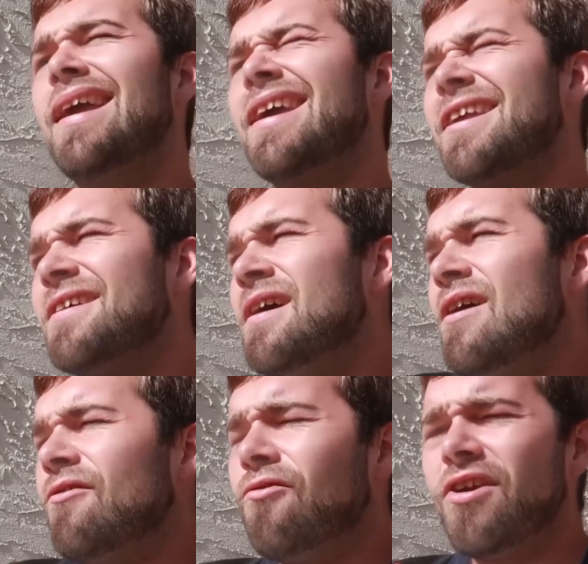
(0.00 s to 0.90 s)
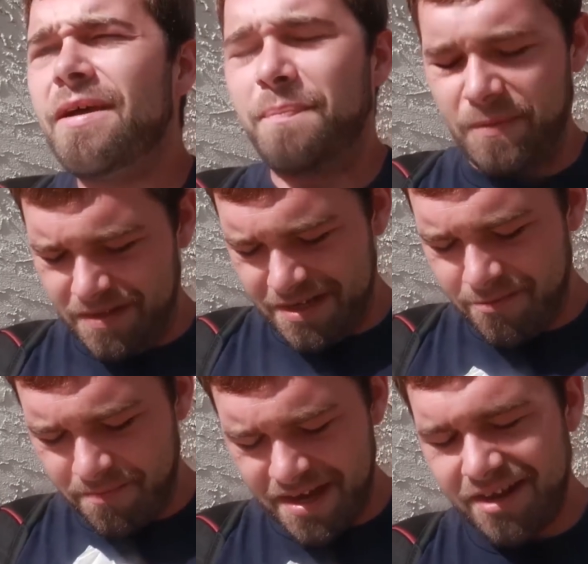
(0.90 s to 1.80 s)
And rip, it
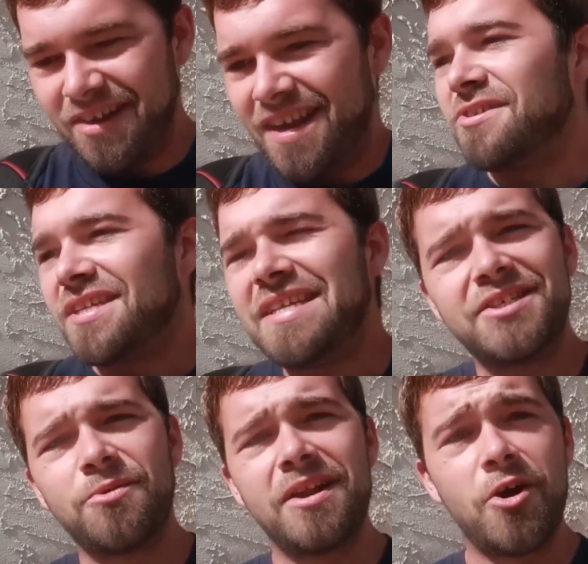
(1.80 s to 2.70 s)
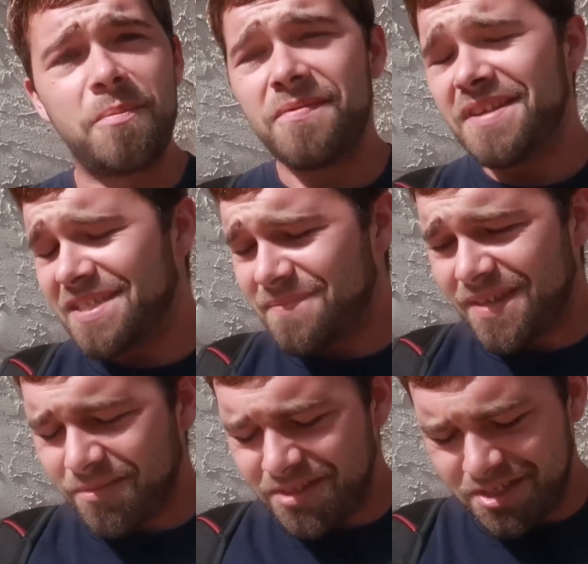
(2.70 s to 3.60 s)
don't matter. There's an easier way to open these,
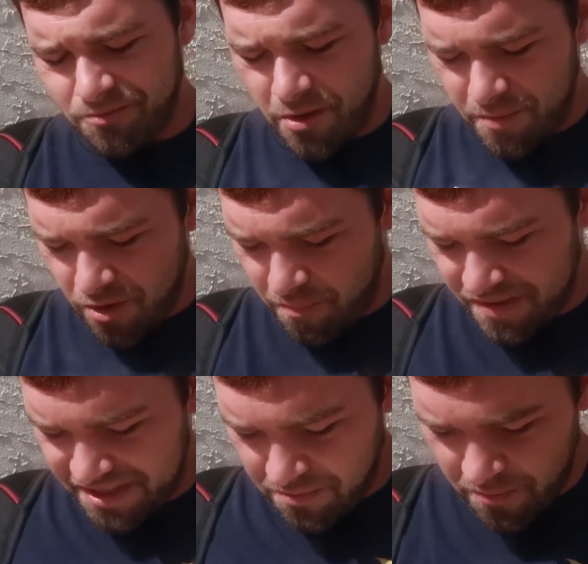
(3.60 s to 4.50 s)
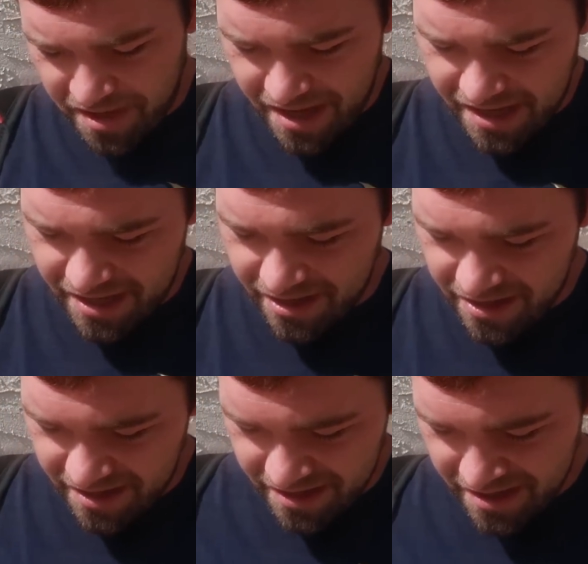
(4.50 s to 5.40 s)
but we'll just rip it open, see what we got here.
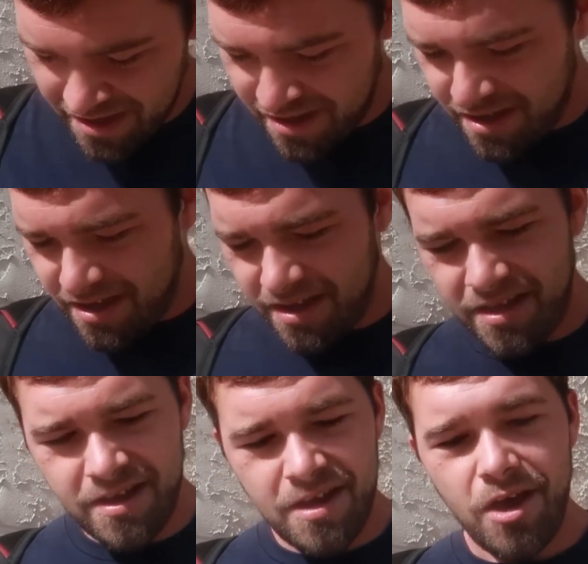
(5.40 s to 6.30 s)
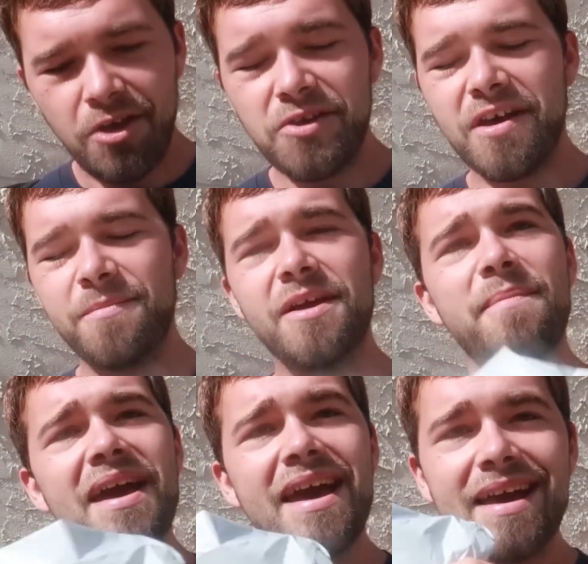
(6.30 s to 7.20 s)
Oh, you got me a
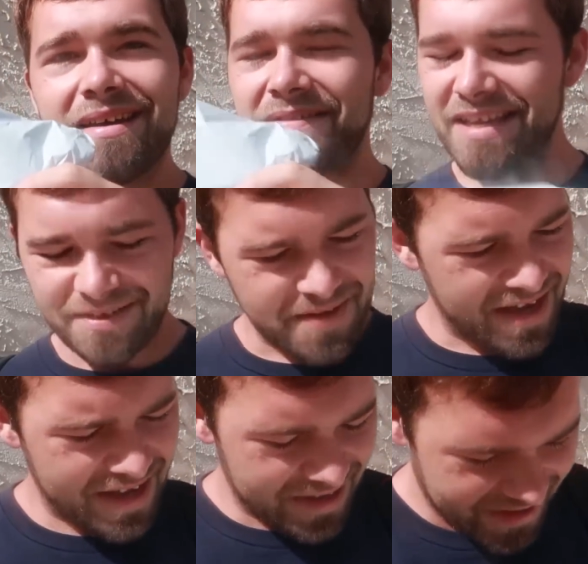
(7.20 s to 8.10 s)
bag. Thanks, man.